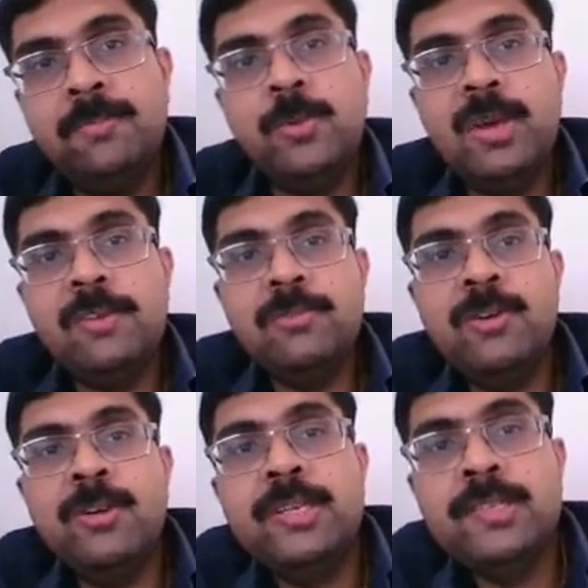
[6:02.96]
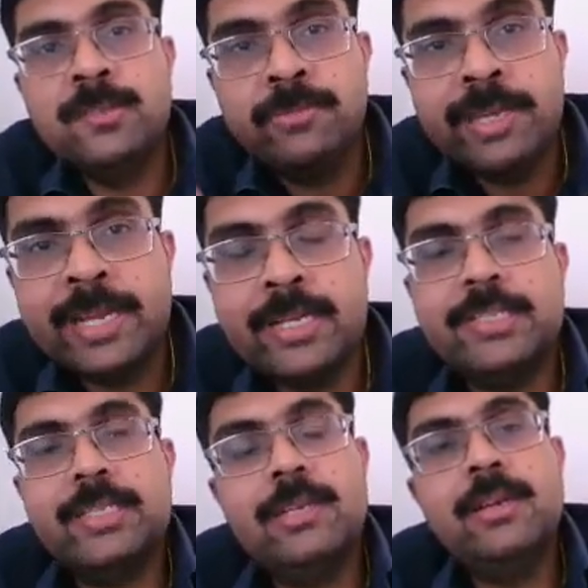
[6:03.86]
you have the phonetics of
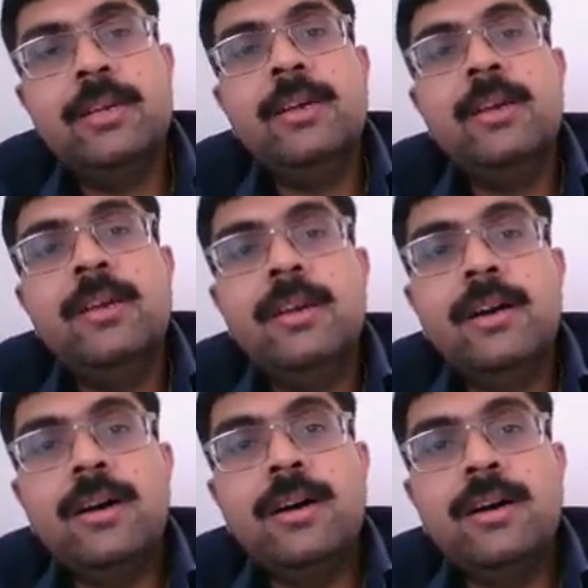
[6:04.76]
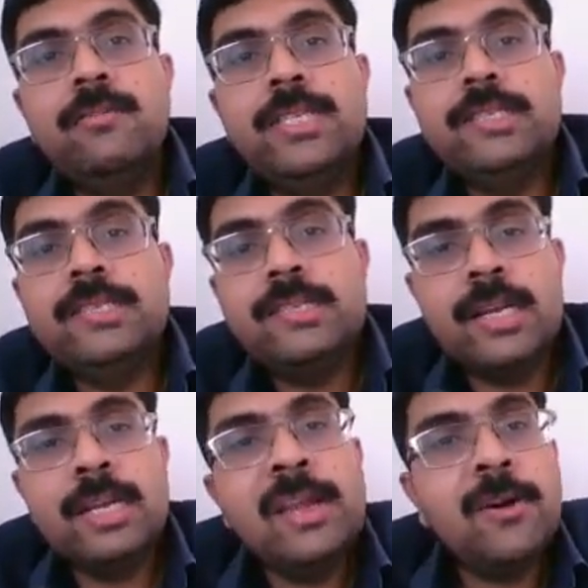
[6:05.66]
English, which is the
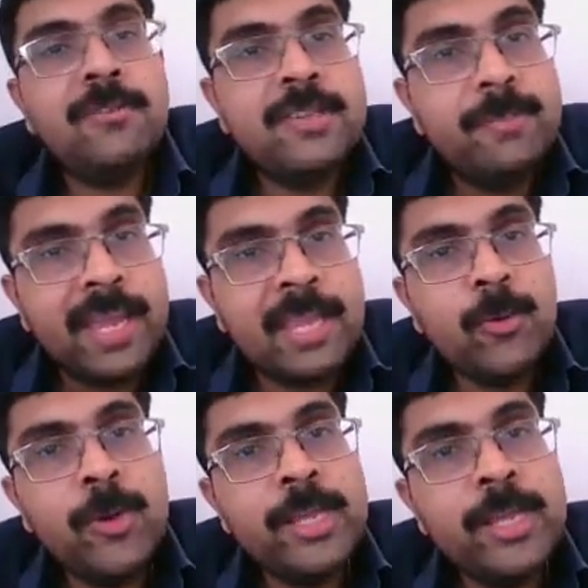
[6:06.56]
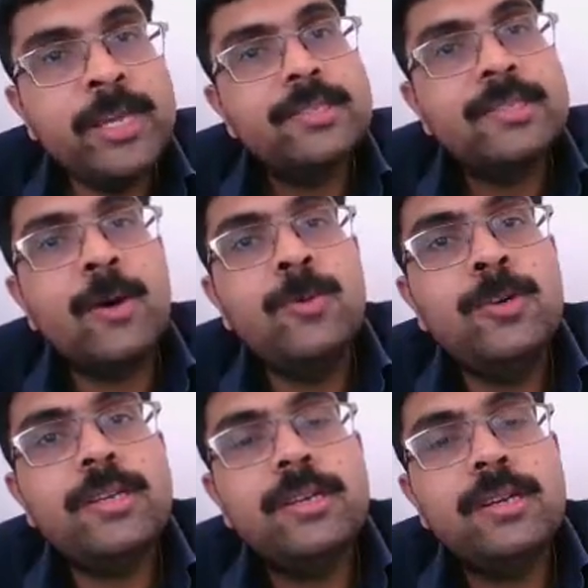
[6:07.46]
study of the peculiar
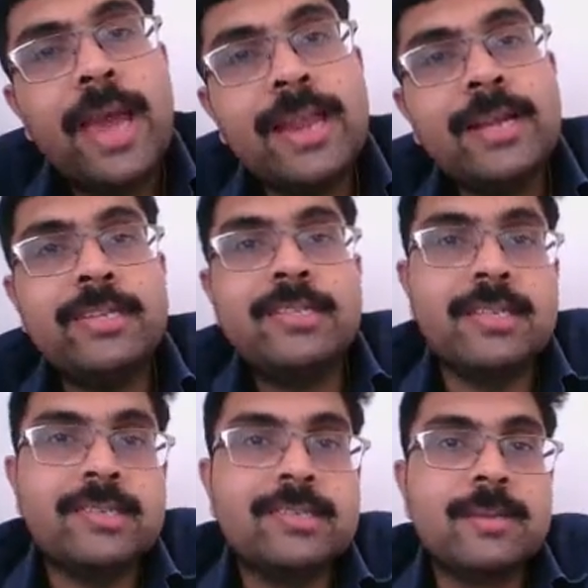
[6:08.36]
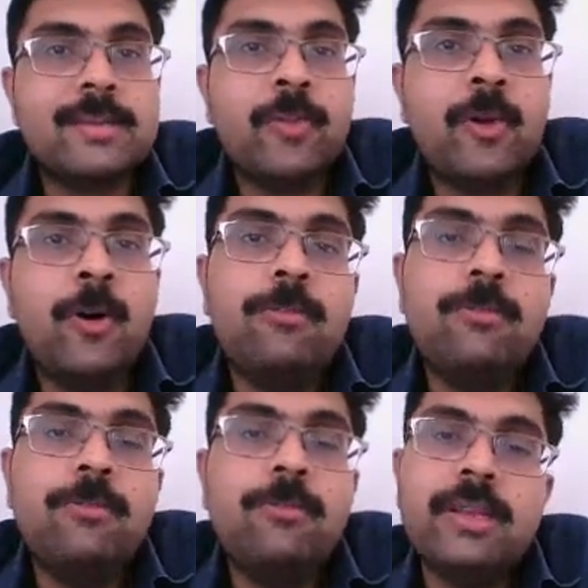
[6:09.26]
sound characteristics
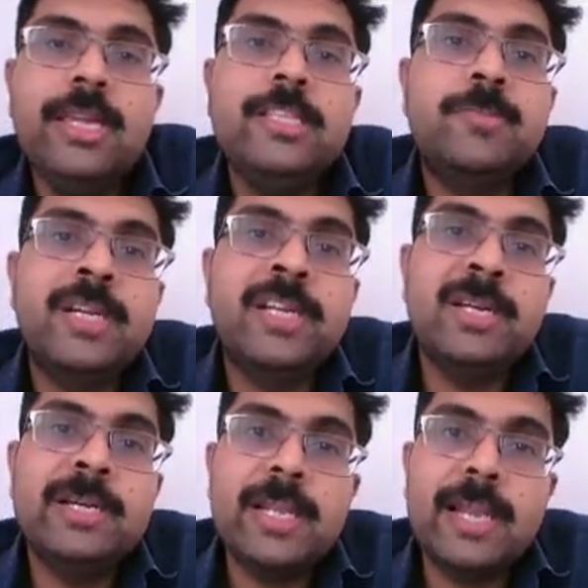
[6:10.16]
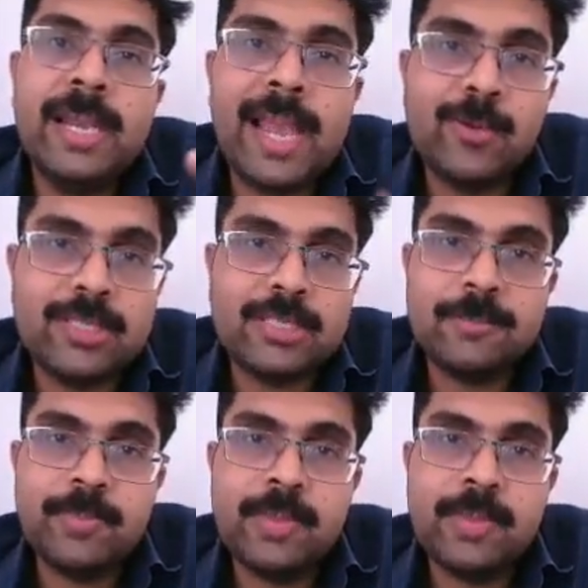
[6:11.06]
of each particular language.